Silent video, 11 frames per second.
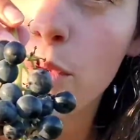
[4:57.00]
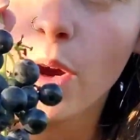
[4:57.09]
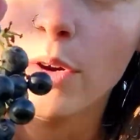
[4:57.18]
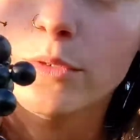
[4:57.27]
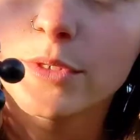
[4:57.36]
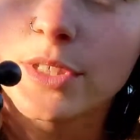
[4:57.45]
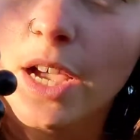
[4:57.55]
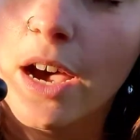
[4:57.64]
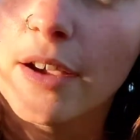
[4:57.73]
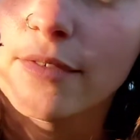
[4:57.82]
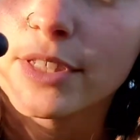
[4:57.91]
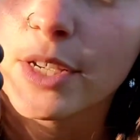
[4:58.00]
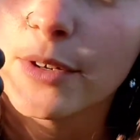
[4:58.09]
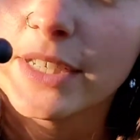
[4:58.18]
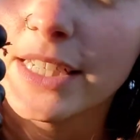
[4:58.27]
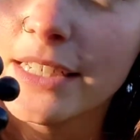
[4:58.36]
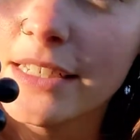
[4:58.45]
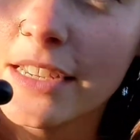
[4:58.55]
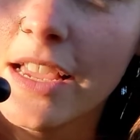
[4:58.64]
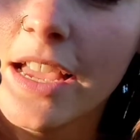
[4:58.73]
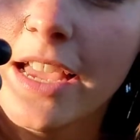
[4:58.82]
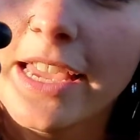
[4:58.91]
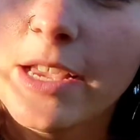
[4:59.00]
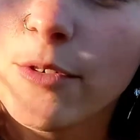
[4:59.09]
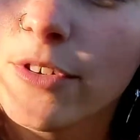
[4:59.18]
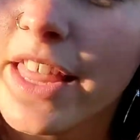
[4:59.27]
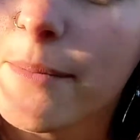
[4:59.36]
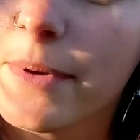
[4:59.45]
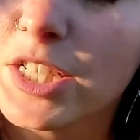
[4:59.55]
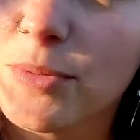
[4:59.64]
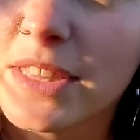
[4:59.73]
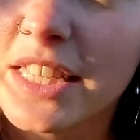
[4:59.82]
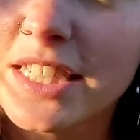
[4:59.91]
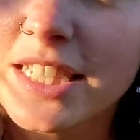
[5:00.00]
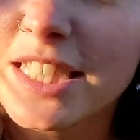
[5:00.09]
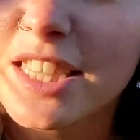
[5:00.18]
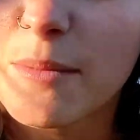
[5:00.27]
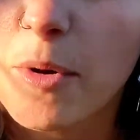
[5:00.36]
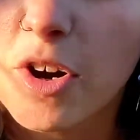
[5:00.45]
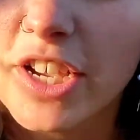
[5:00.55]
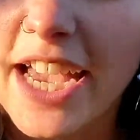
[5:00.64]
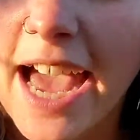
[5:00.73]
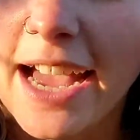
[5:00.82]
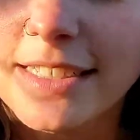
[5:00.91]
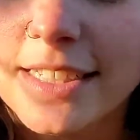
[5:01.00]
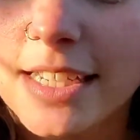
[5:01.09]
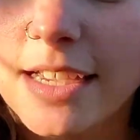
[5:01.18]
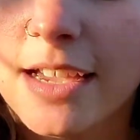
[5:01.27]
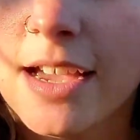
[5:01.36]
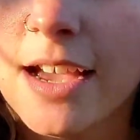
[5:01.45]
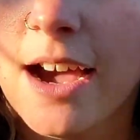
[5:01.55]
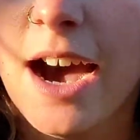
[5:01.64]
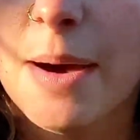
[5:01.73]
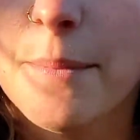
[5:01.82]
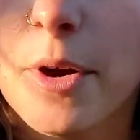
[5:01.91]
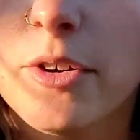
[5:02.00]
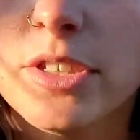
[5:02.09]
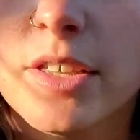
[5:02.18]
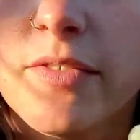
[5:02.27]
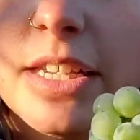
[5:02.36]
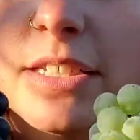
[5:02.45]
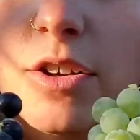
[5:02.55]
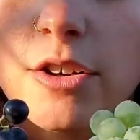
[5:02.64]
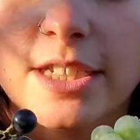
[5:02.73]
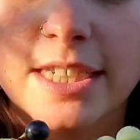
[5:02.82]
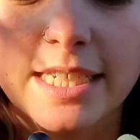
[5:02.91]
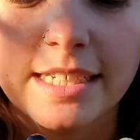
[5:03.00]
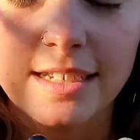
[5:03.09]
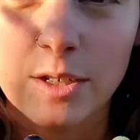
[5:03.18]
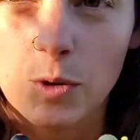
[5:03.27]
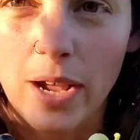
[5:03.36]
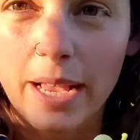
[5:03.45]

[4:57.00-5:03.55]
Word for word: rows of, so it didn't equal that much, but this is the Marquette. Um, both of these are seeded